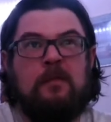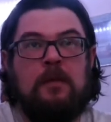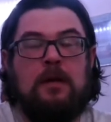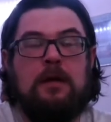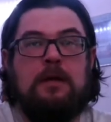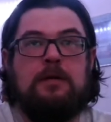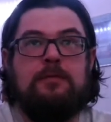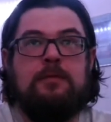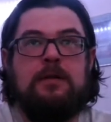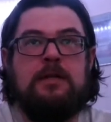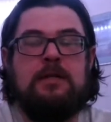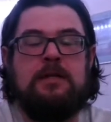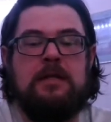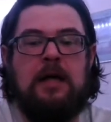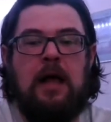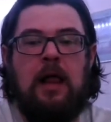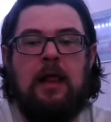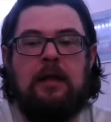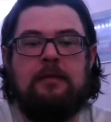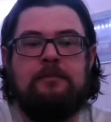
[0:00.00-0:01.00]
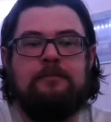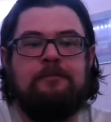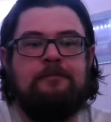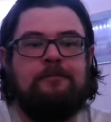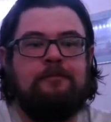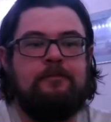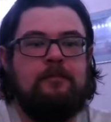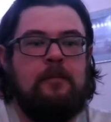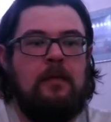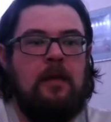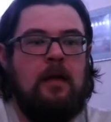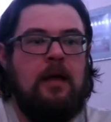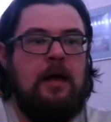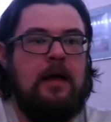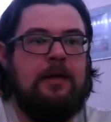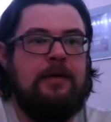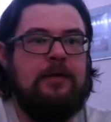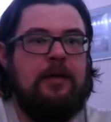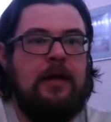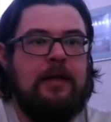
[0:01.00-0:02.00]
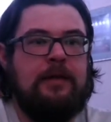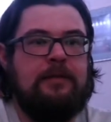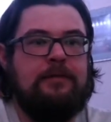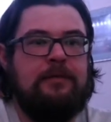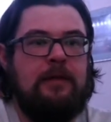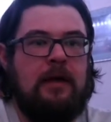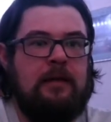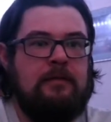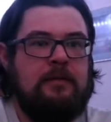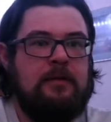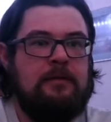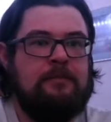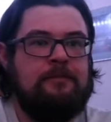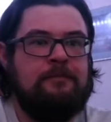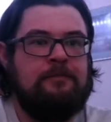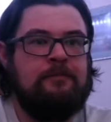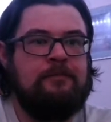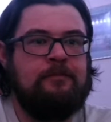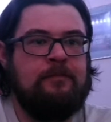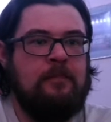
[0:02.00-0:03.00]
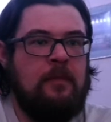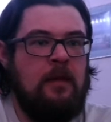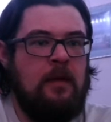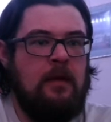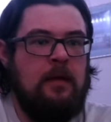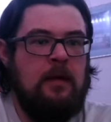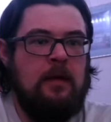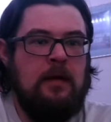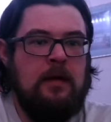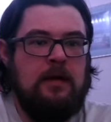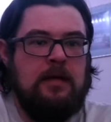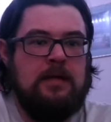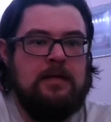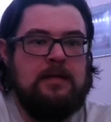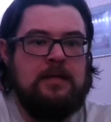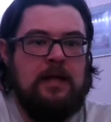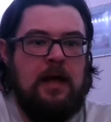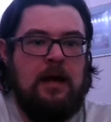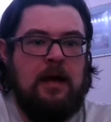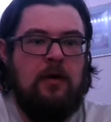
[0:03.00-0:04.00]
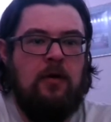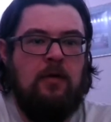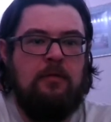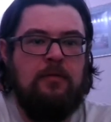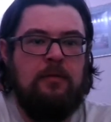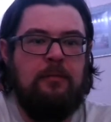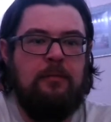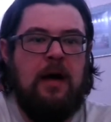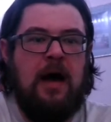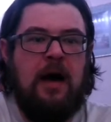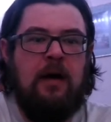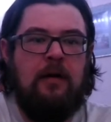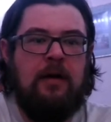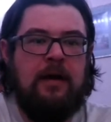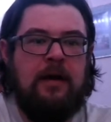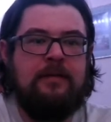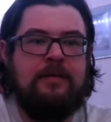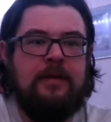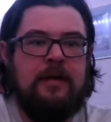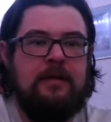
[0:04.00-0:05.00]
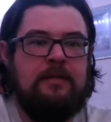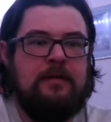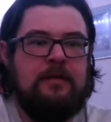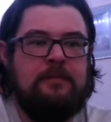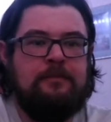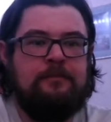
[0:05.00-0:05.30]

It's pretty solid. I do like the flavor. It's not an overpowering flavor.